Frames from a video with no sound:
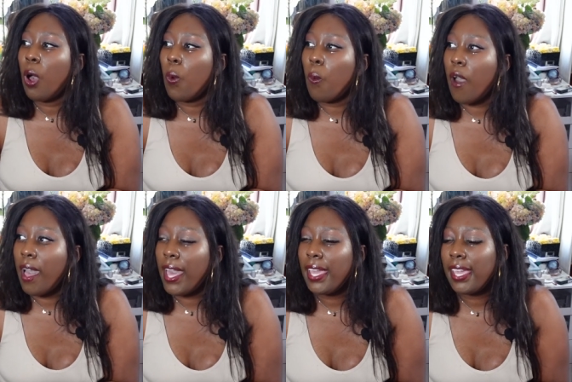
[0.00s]

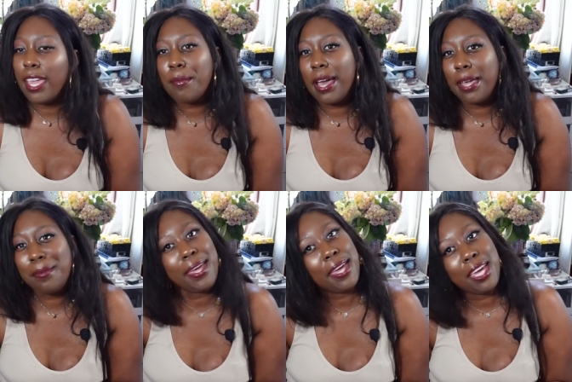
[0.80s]
why am I
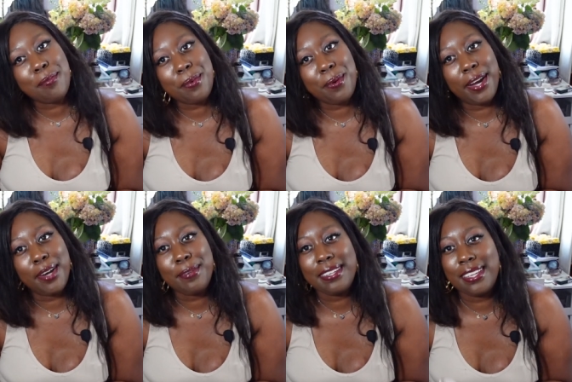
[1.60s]
paying
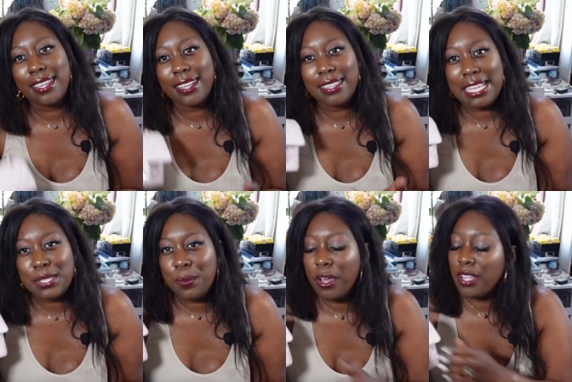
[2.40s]
more but getting
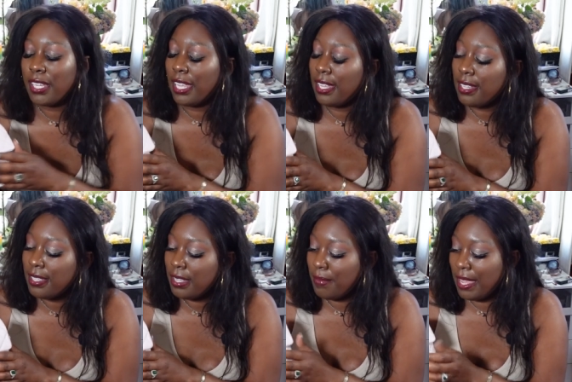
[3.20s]
less quality? It
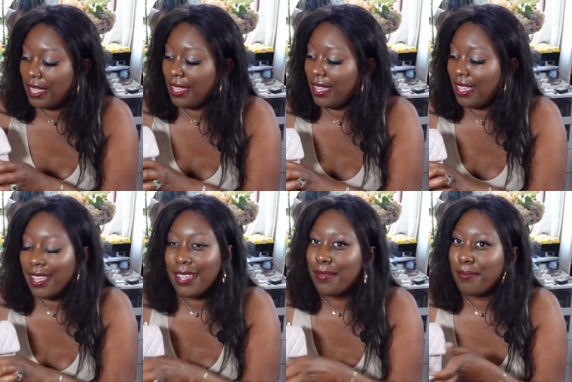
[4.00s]
doesn't make
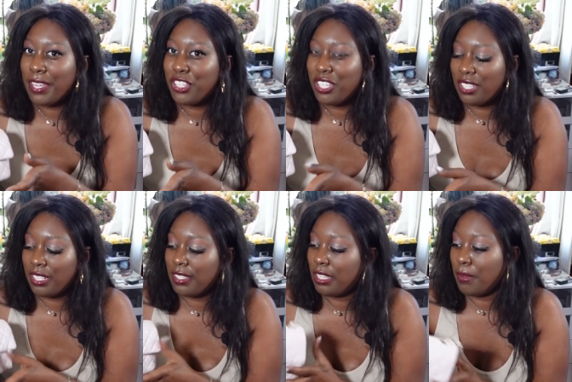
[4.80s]
much sense to